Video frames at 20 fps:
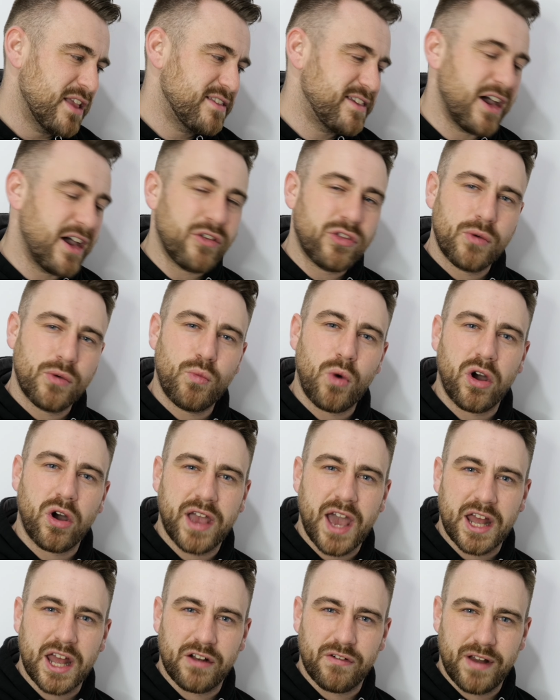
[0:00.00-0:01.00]
Tell them what
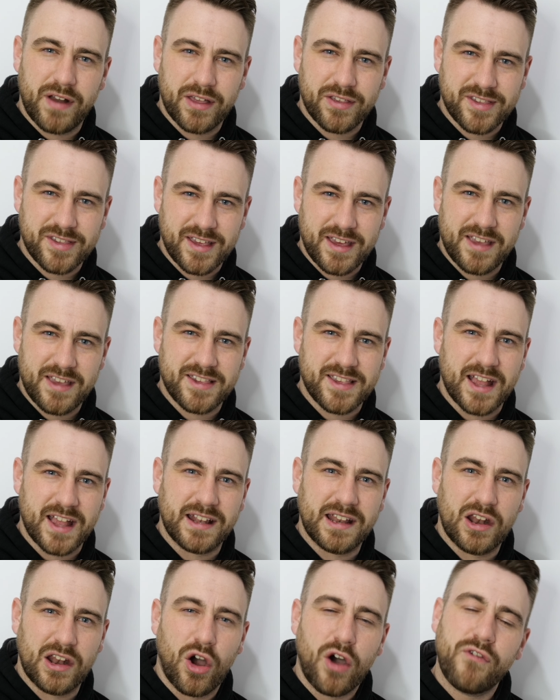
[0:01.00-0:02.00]
kind of reels that you're
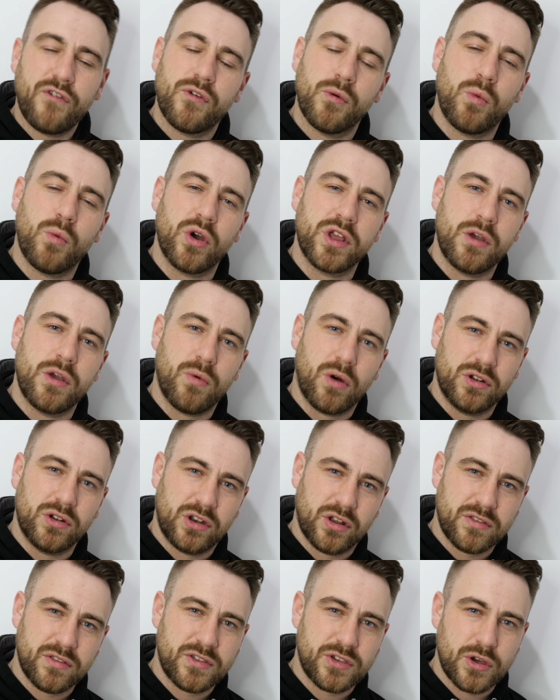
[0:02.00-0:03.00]
sending off and what you want
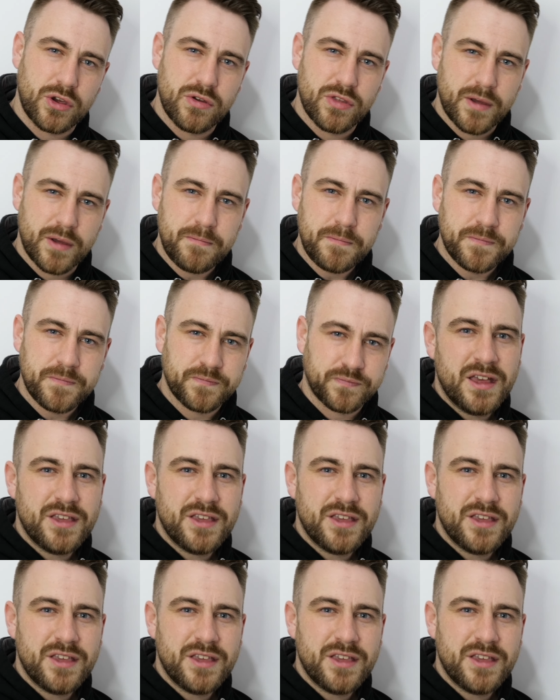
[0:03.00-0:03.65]
done to them.